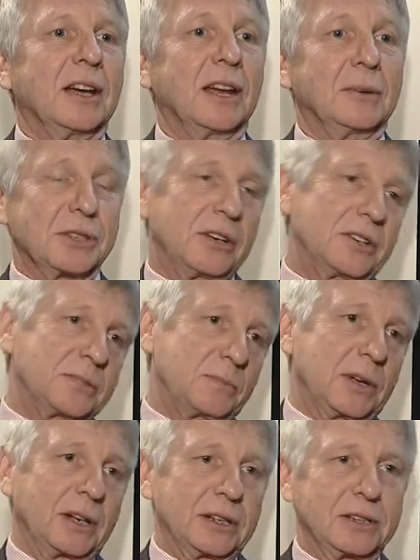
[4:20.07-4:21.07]
And I was
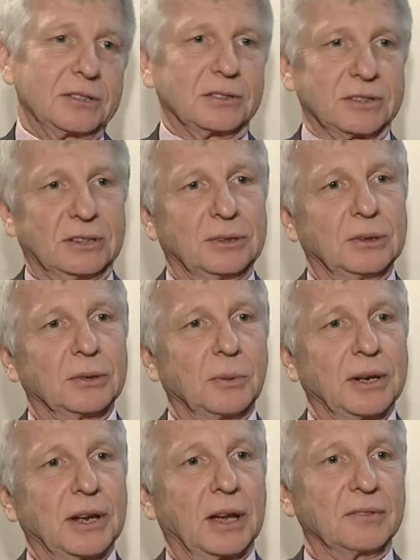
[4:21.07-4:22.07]
asked by Dr. Holt
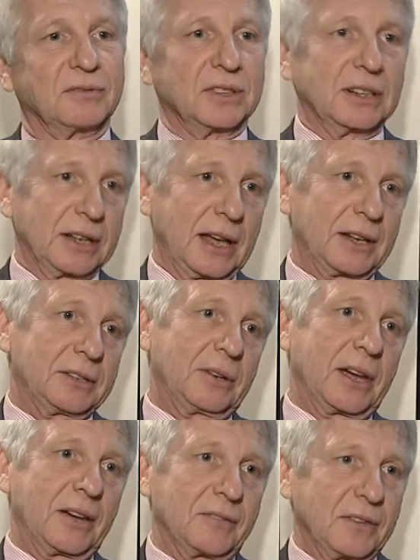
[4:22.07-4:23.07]
whether I feel that
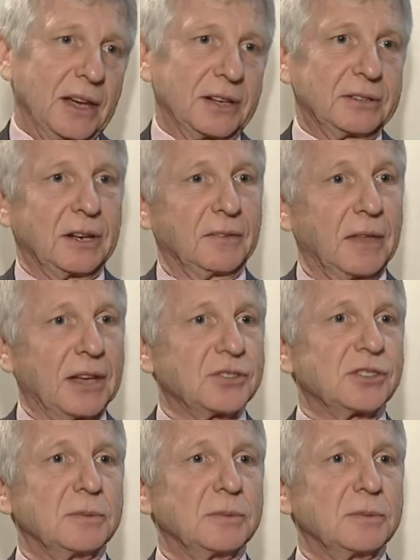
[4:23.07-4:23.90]
or have that